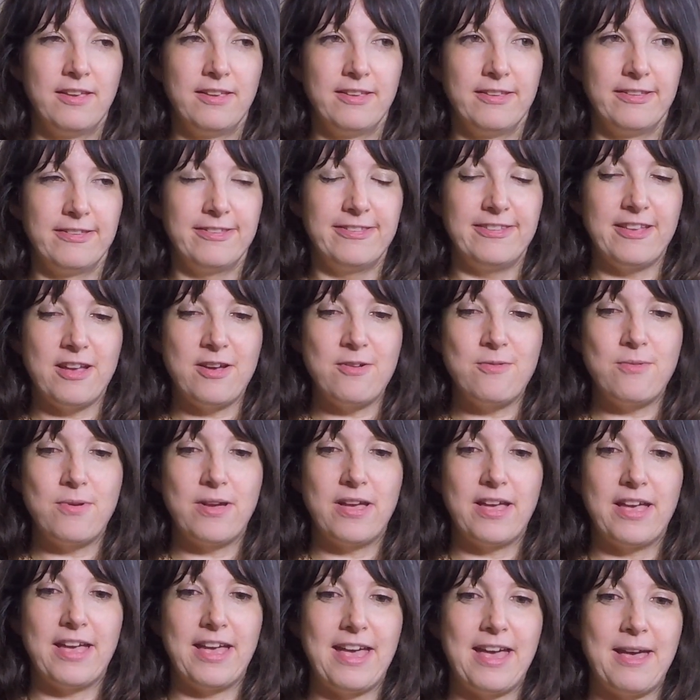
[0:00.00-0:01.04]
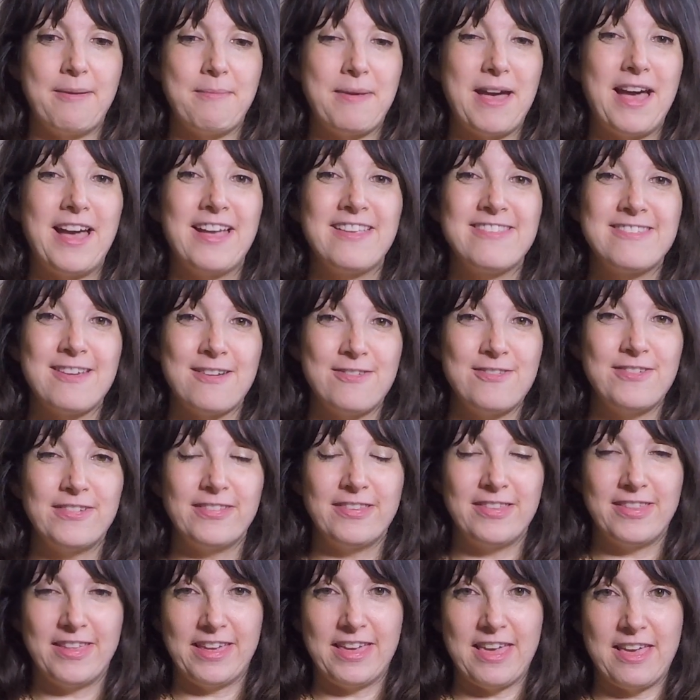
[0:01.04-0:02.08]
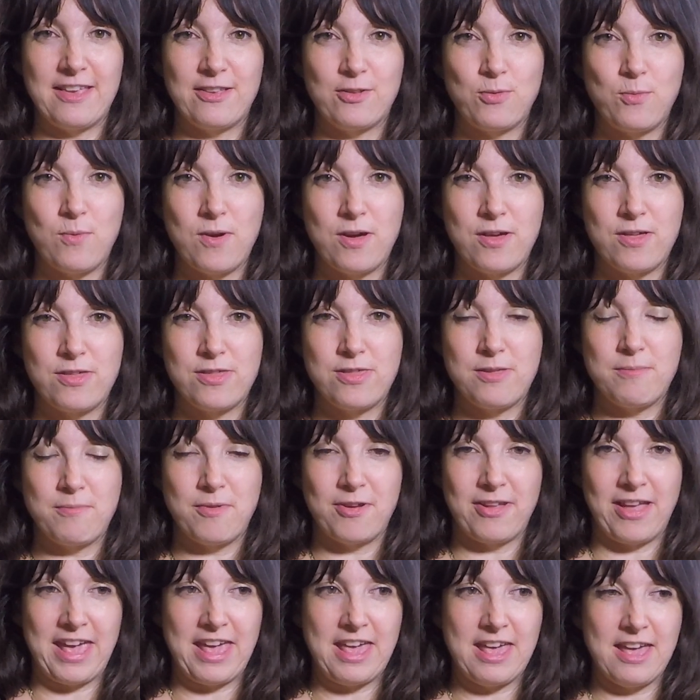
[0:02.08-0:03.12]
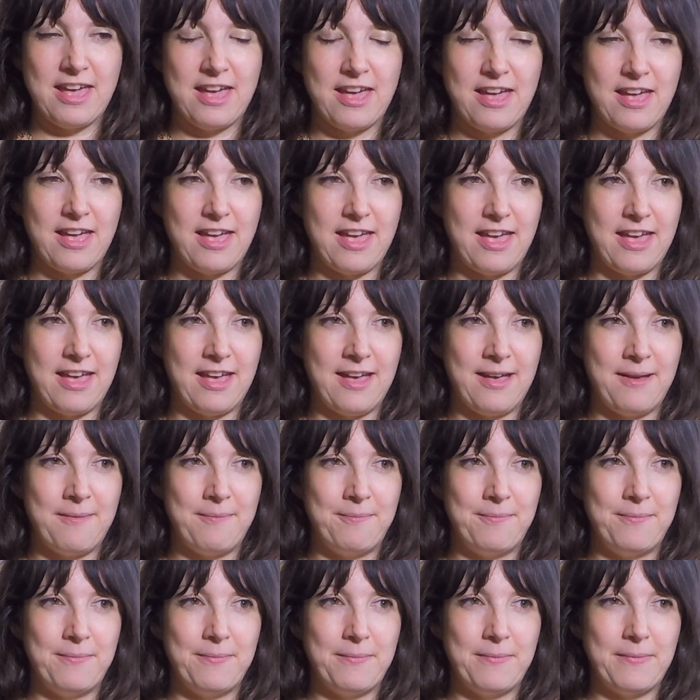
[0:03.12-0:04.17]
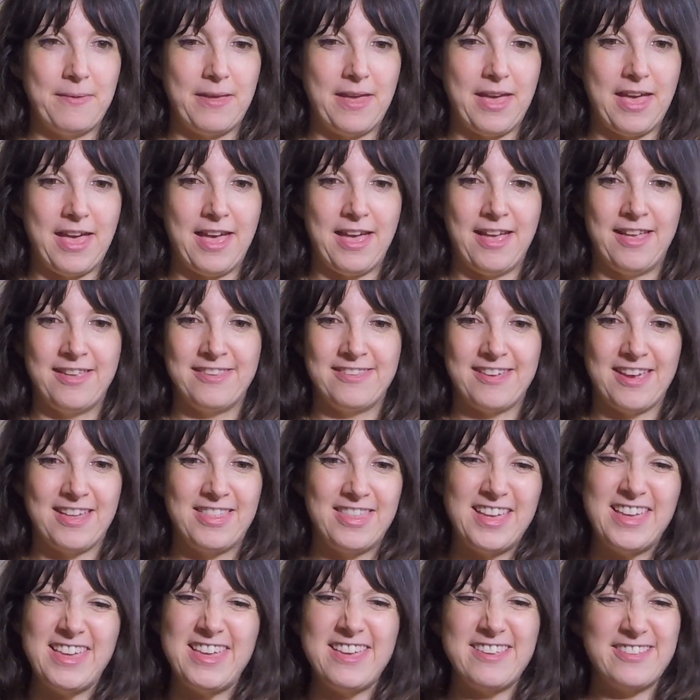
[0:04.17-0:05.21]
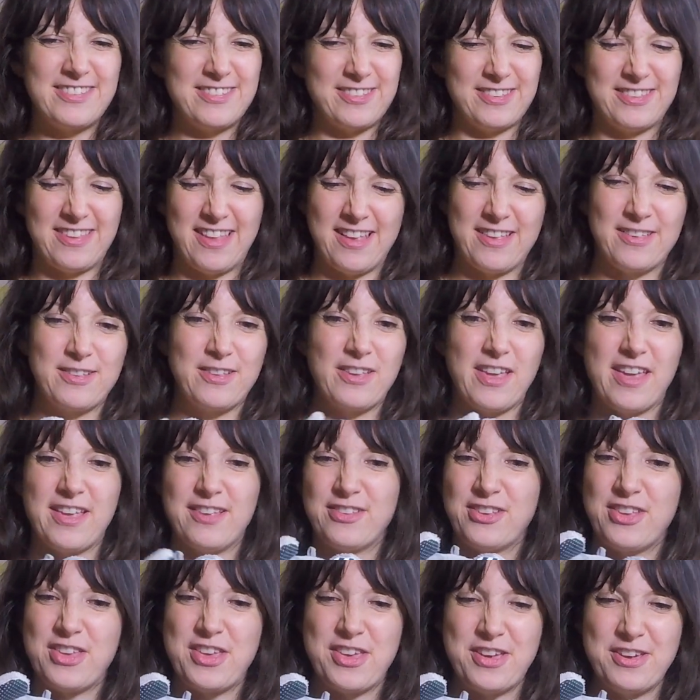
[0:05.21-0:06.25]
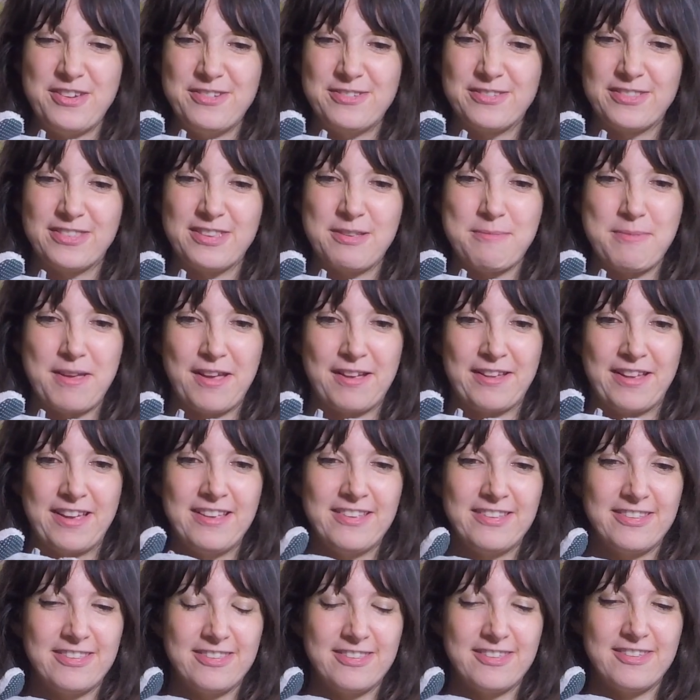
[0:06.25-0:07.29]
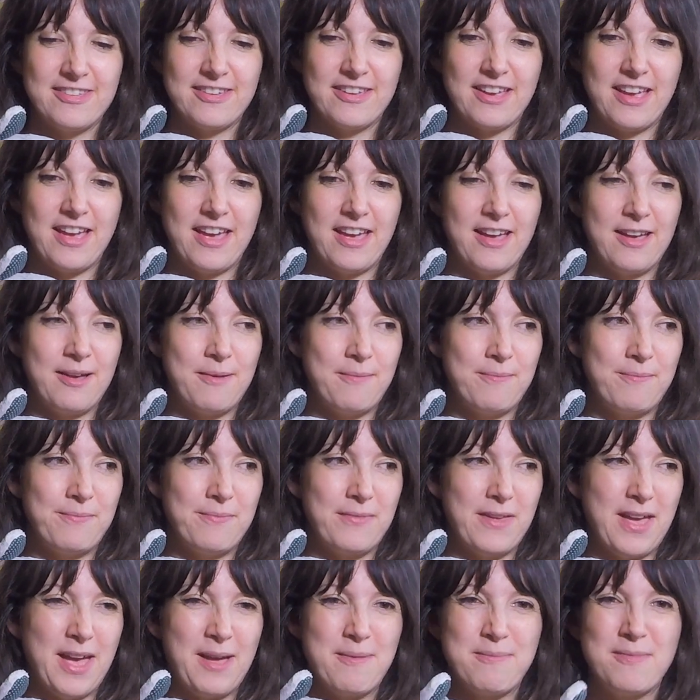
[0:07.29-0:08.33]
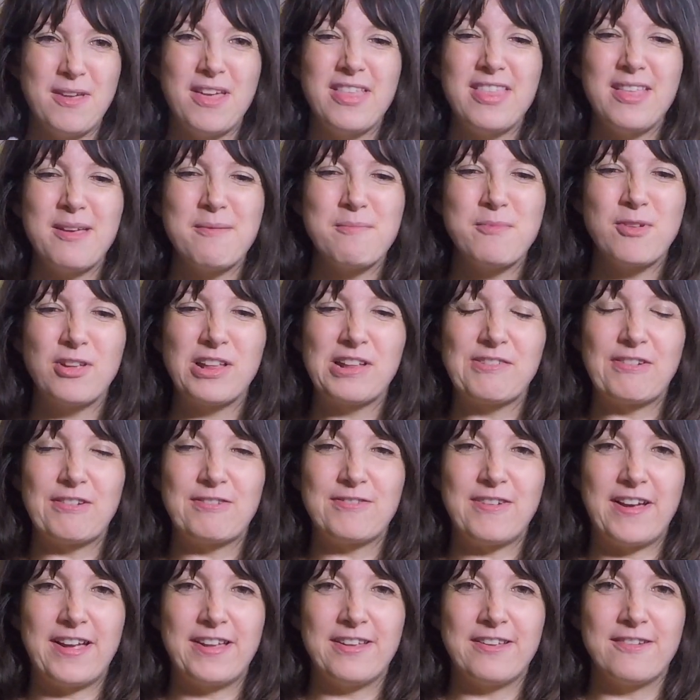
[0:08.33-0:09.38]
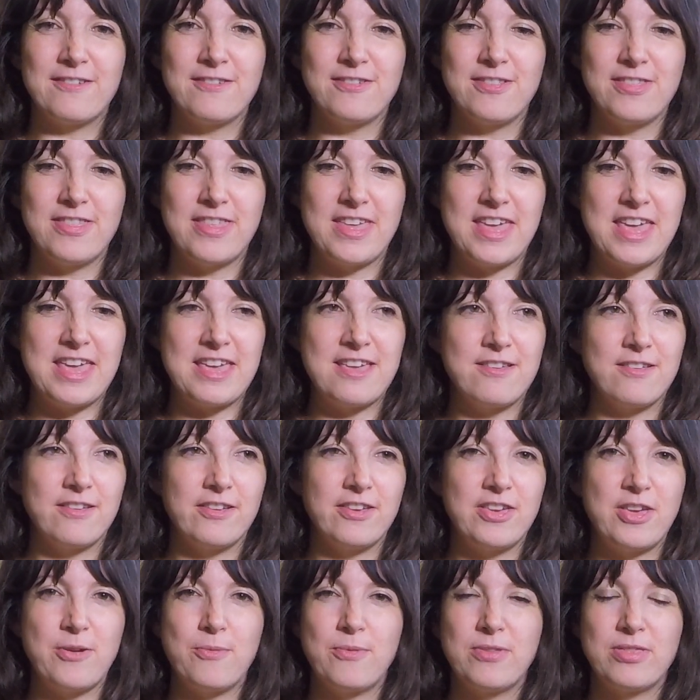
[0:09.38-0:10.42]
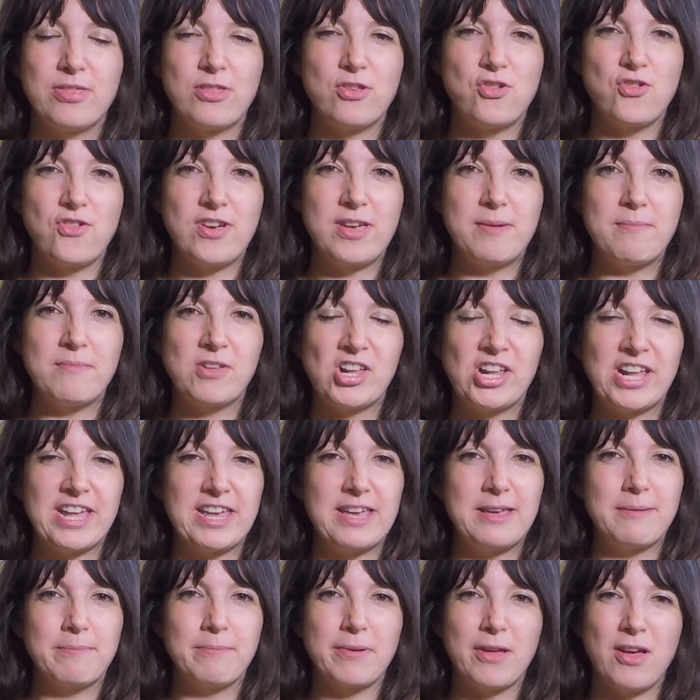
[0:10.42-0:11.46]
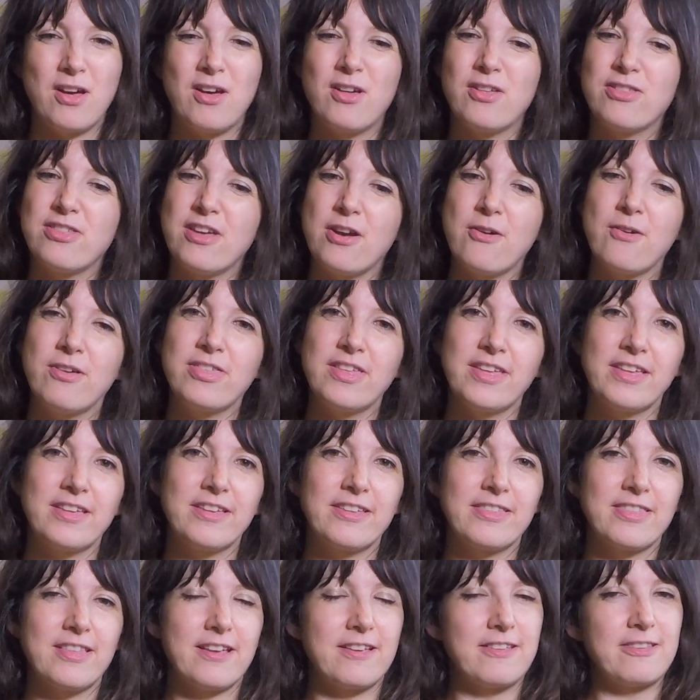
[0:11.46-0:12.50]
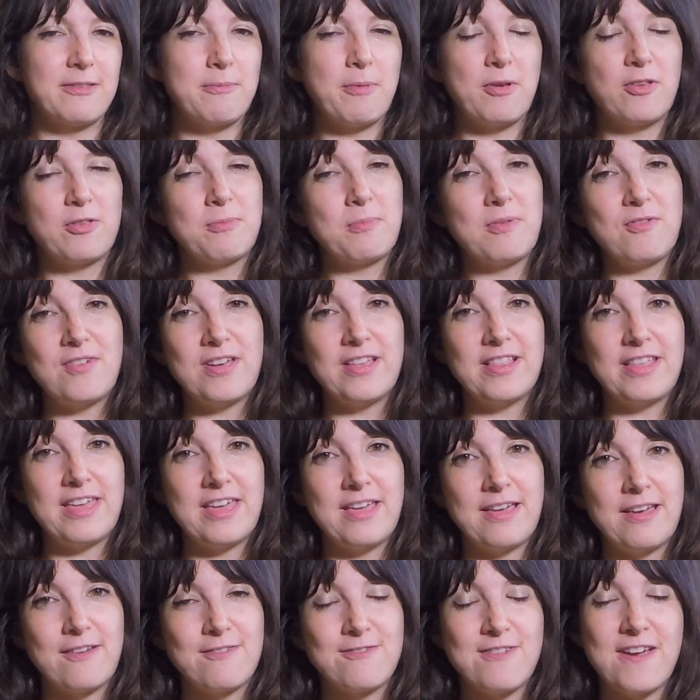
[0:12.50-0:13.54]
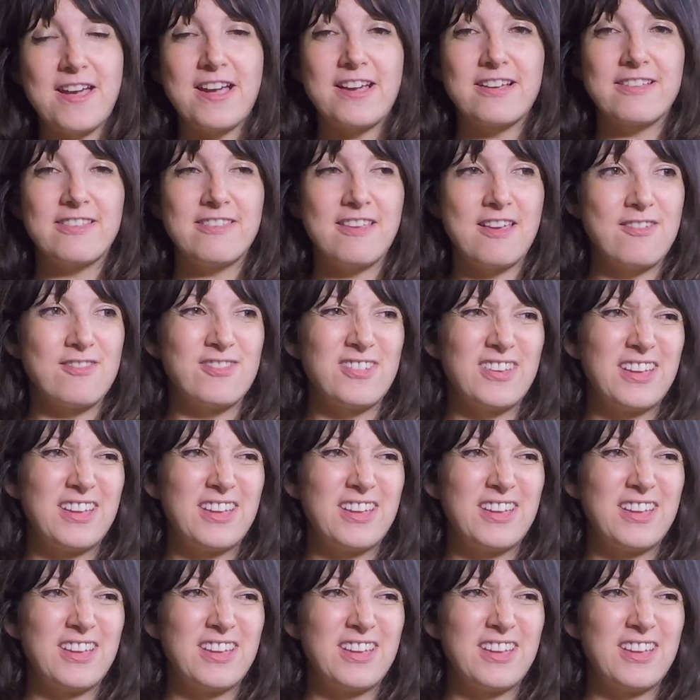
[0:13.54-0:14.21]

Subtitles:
So I definitely think it's worth the money, and I think it's cute, to be honest. I'm not that much of a fan of the You in the Dream sheep, although I think that's supposed to be really effective.